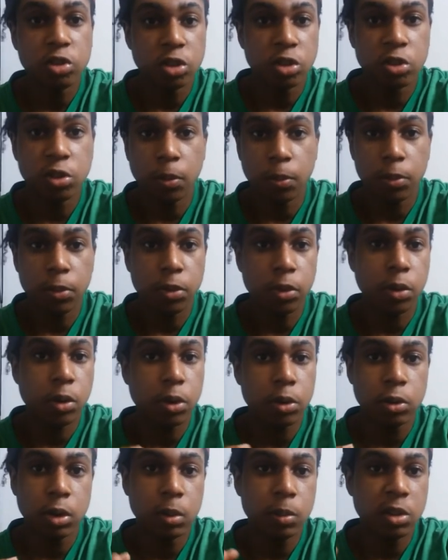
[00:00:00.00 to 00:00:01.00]
just the
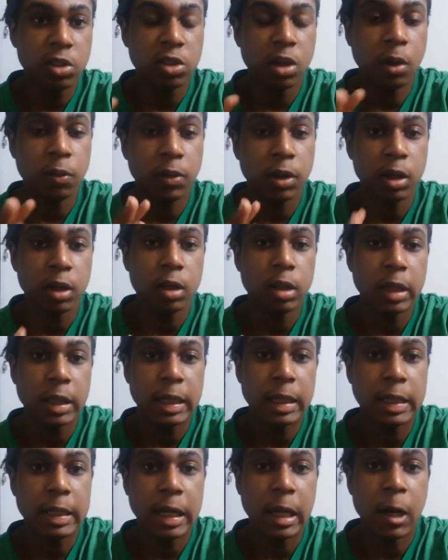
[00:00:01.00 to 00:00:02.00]
pure cream itself, and
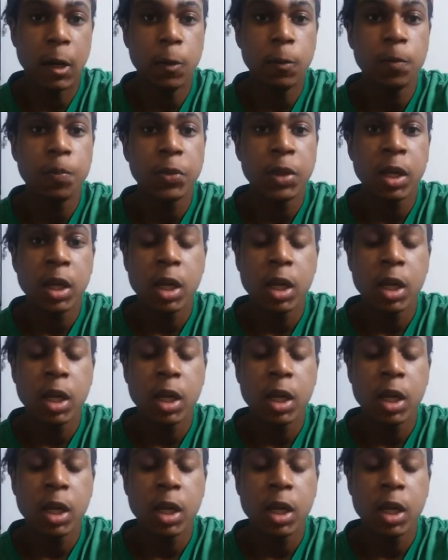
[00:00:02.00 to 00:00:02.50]
cook that down.